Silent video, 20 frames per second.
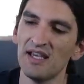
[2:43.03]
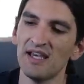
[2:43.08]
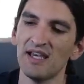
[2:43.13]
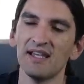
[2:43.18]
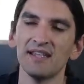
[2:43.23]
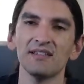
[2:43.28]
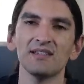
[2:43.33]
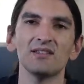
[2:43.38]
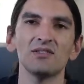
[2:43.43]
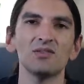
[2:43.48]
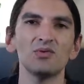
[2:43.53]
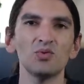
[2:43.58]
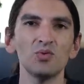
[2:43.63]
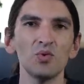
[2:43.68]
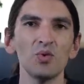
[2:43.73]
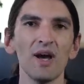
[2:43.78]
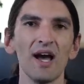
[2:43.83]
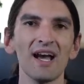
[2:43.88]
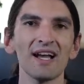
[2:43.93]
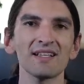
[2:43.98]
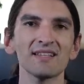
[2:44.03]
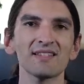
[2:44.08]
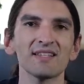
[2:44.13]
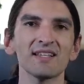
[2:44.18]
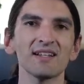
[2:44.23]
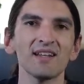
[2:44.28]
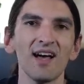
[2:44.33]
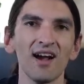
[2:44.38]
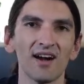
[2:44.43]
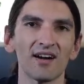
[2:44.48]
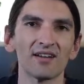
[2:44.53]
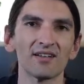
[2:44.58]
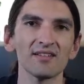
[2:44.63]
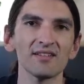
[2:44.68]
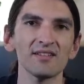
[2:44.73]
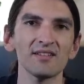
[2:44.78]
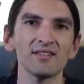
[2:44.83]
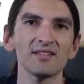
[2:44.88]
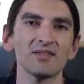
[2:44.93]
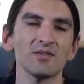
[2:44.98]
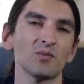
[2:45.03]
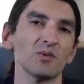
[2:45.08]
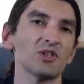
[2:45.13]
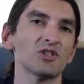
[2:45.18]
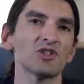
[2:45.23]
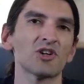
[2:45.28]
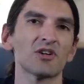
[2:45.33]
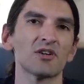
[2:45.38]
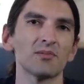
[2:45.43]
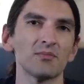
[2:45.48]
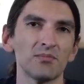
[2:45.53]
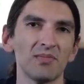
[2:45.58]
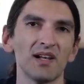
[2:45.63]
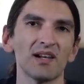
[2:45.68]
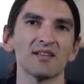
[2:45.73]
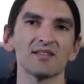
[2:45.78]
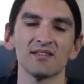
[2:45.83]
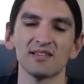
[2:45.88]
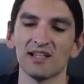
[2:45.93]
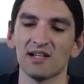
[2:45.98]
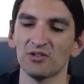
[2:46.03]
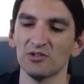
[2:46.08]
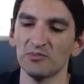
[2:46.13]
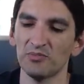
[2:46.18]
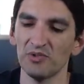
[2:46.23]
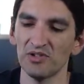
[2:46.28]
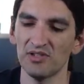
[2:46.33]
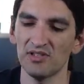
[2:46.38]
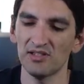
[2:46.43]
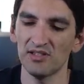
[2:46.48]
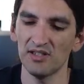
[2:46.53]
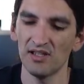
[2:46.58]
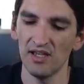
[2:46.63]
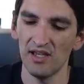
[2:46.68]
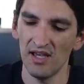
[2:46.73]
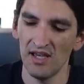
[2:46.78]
and two X L Rs, which are balanced outputs.